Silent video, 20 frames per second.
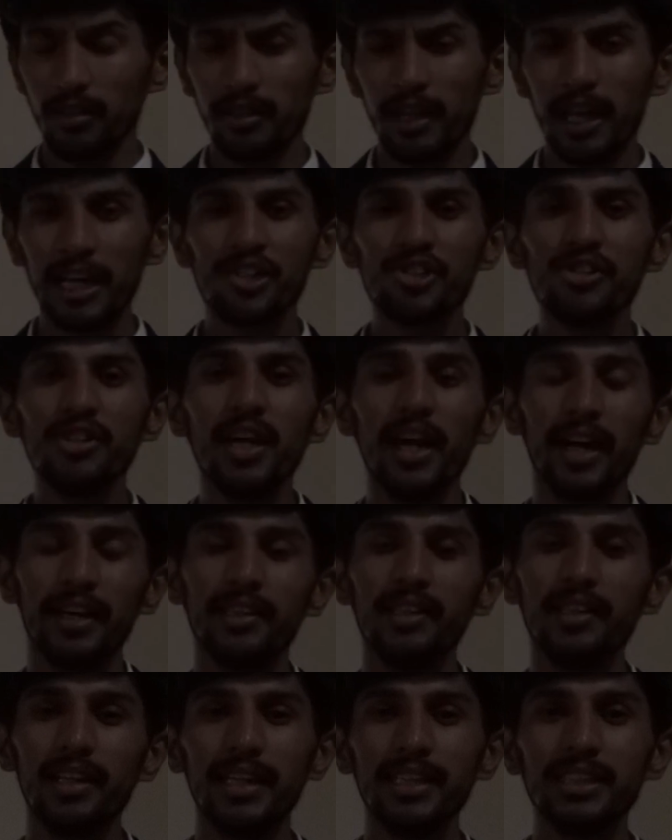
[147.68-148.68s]
actually
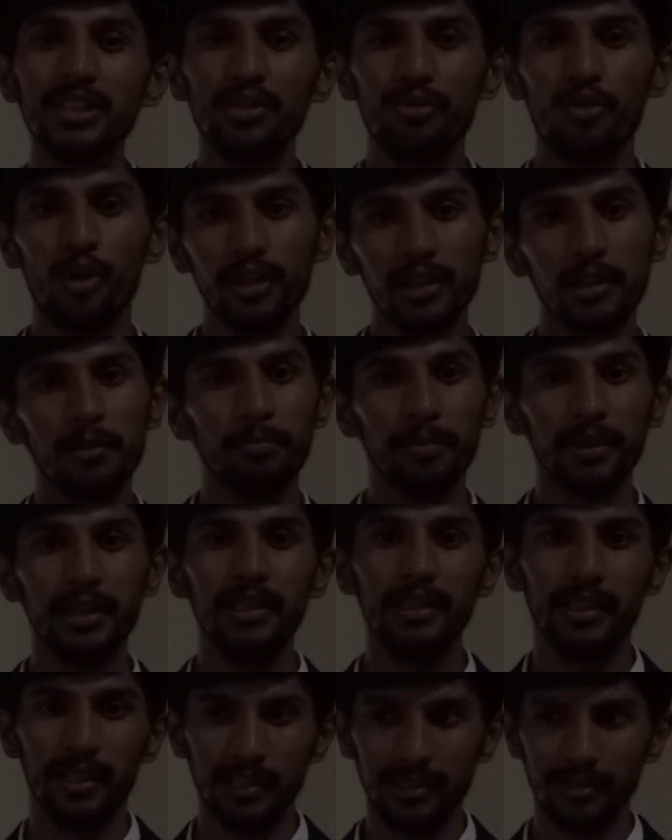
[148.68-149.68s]
analyzed what
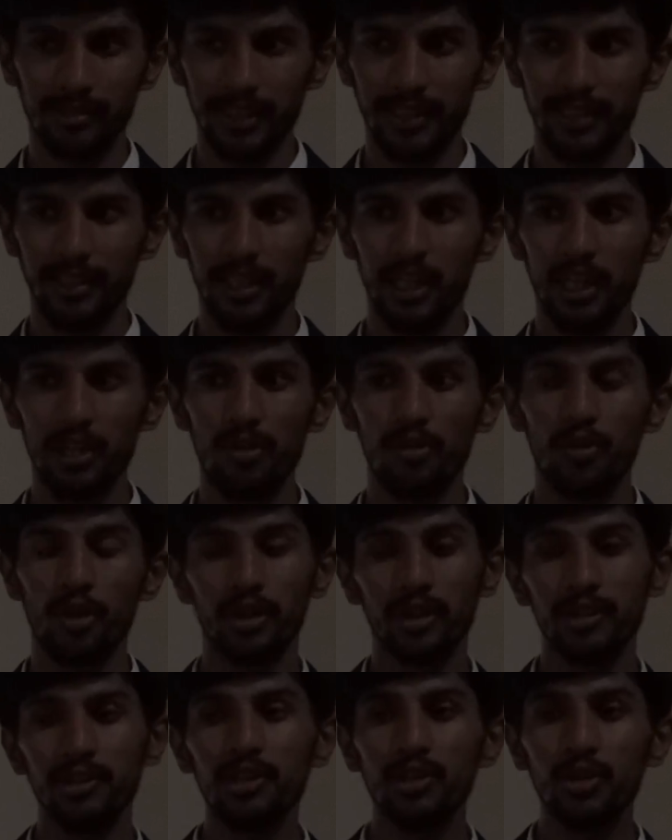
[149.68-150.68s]
company does right now,
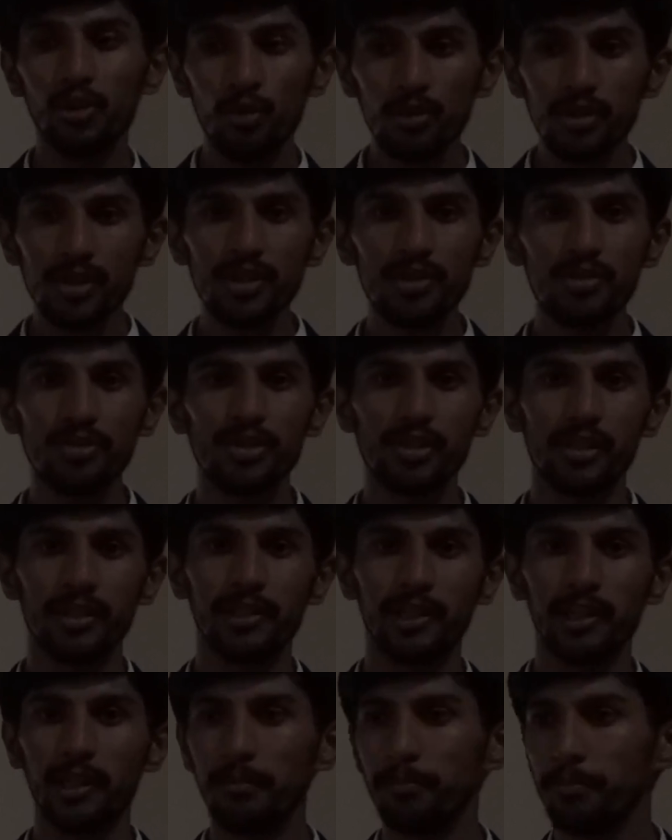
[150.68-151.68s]
what are the tools used in
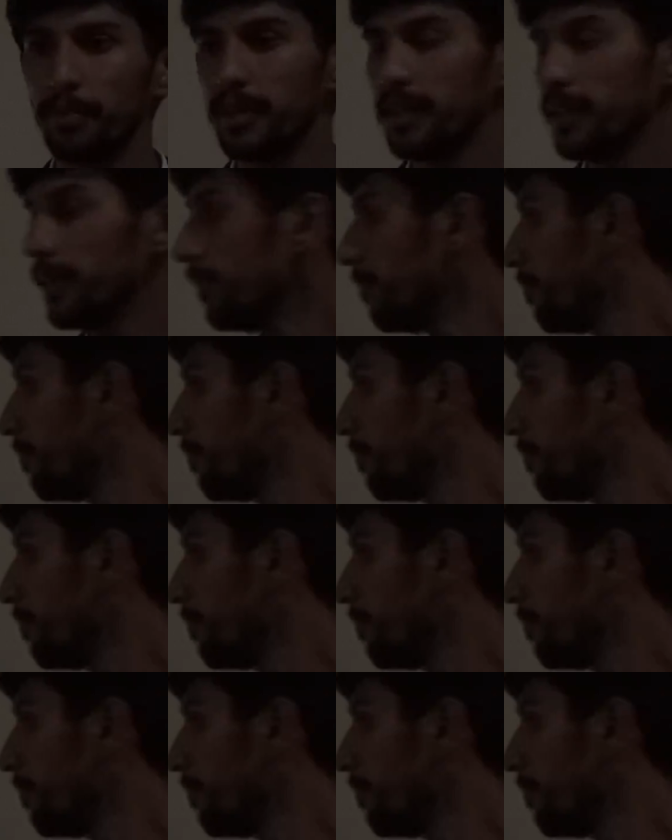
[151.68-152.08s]
the company.